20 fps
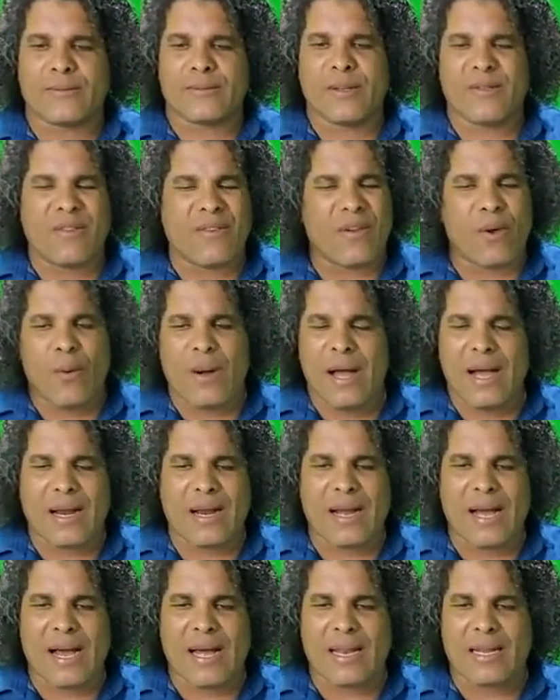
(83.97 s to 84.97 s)
If you want
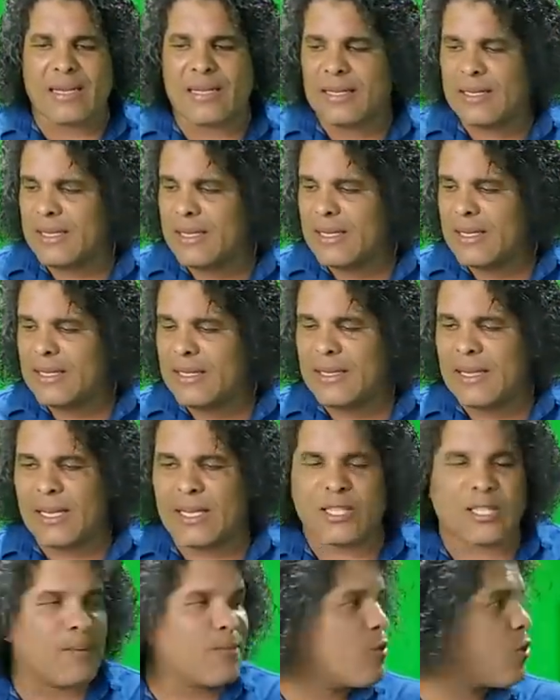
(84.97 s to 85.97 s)
to call and dig
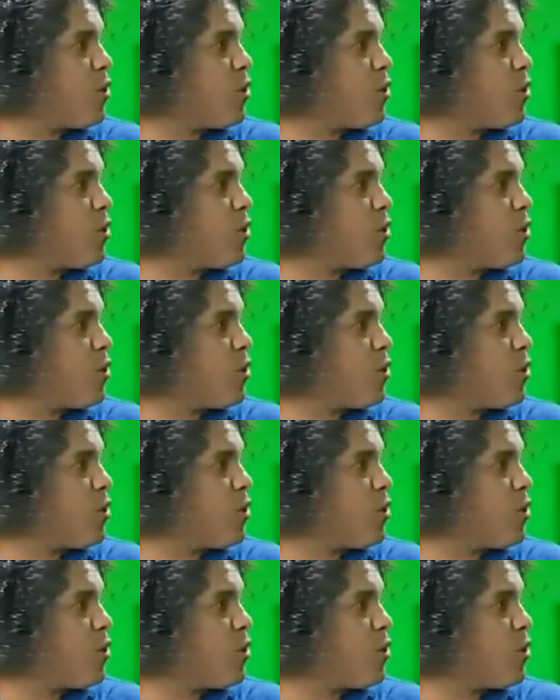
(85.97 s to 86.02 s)
some